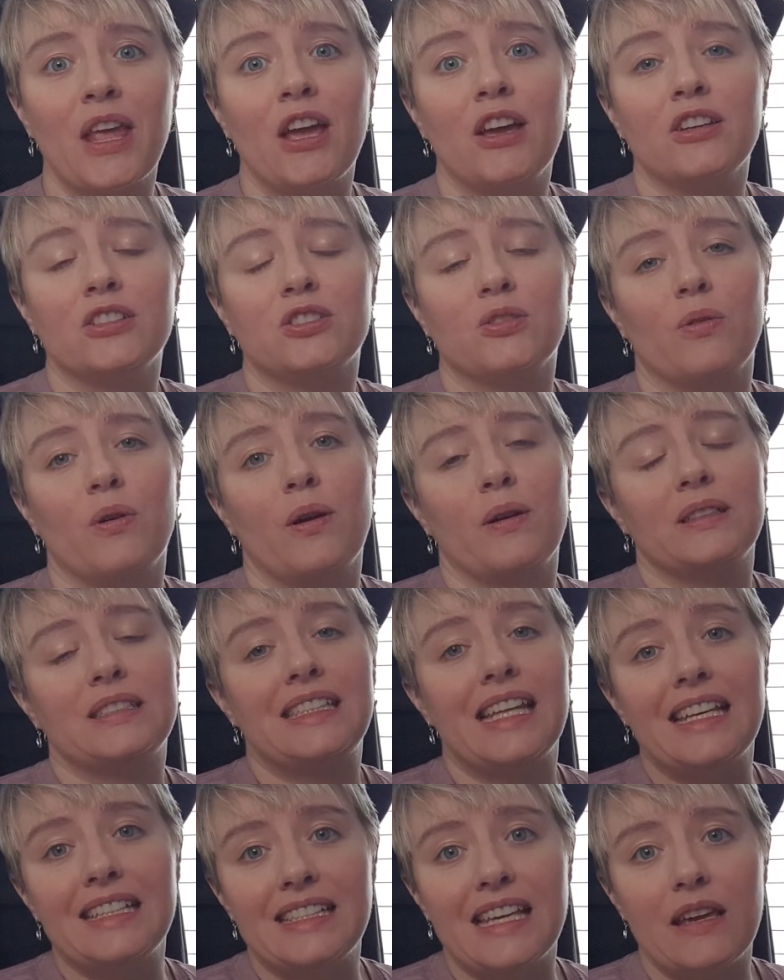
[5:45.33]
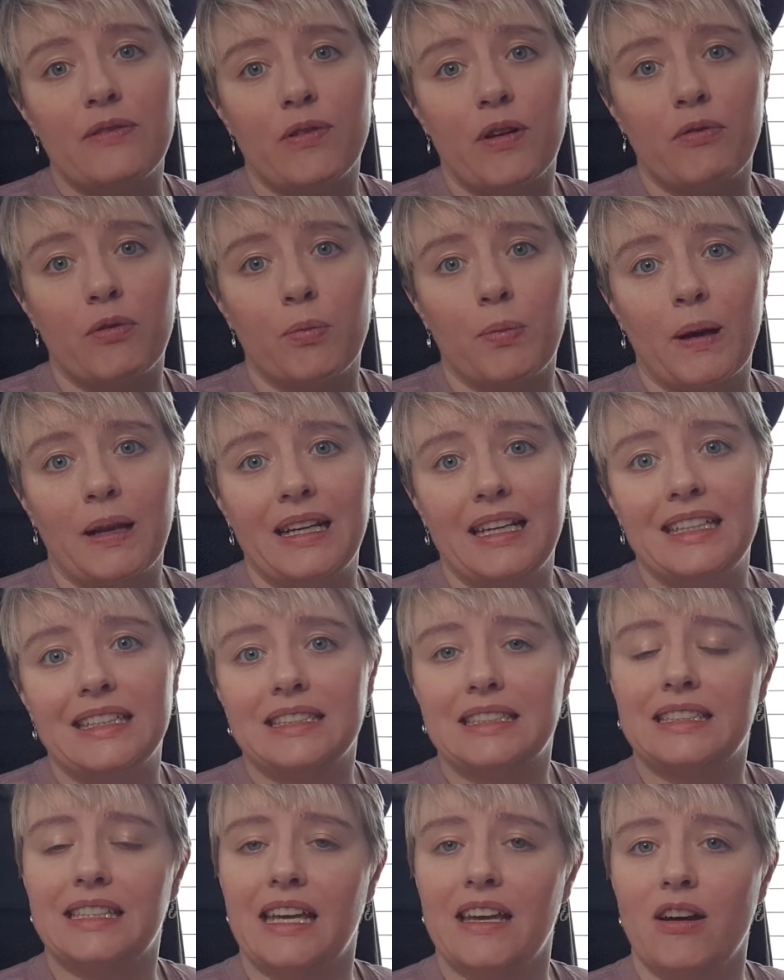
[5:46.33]
So stay safe everybody,
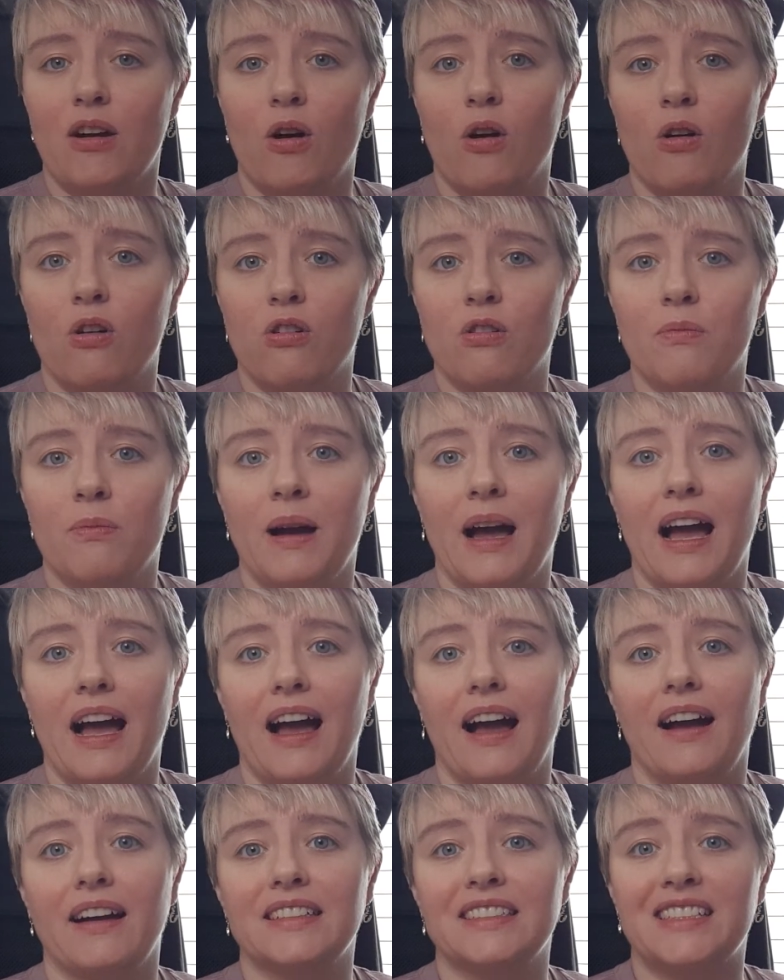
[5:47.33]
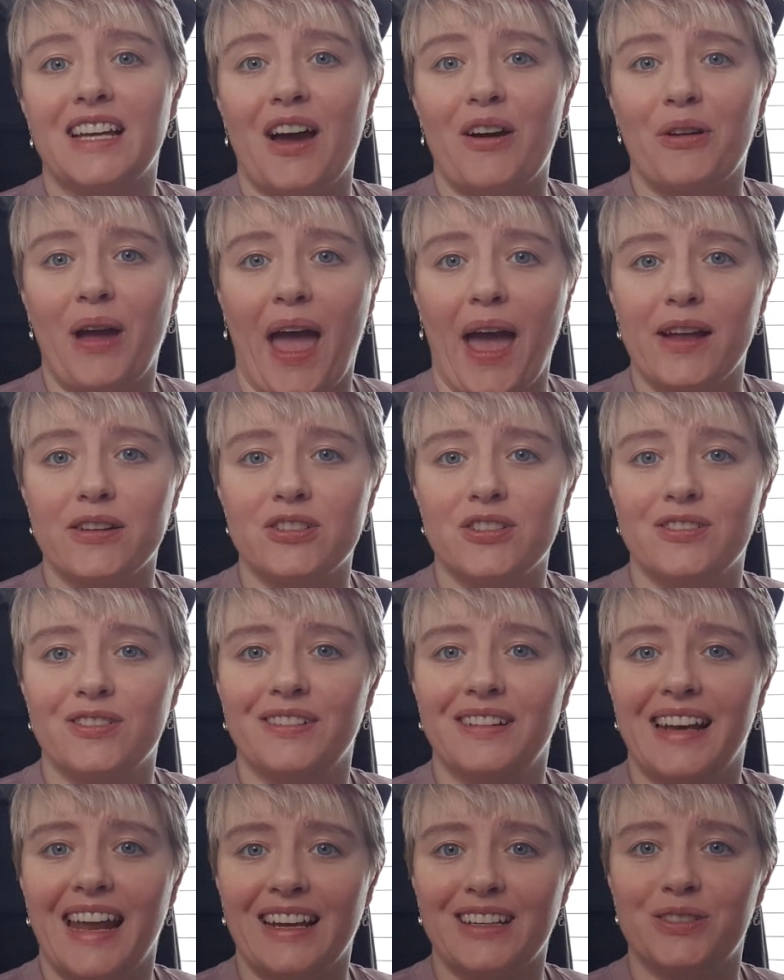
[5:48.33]
stay at home, and I'll catch
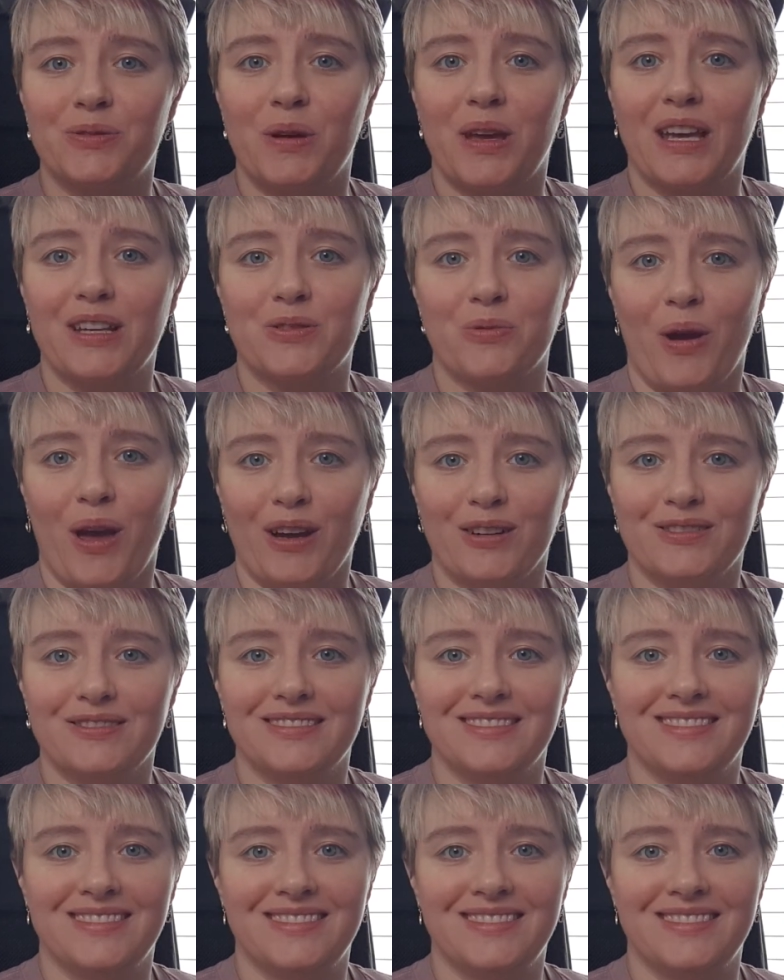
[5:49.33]
you next week as well.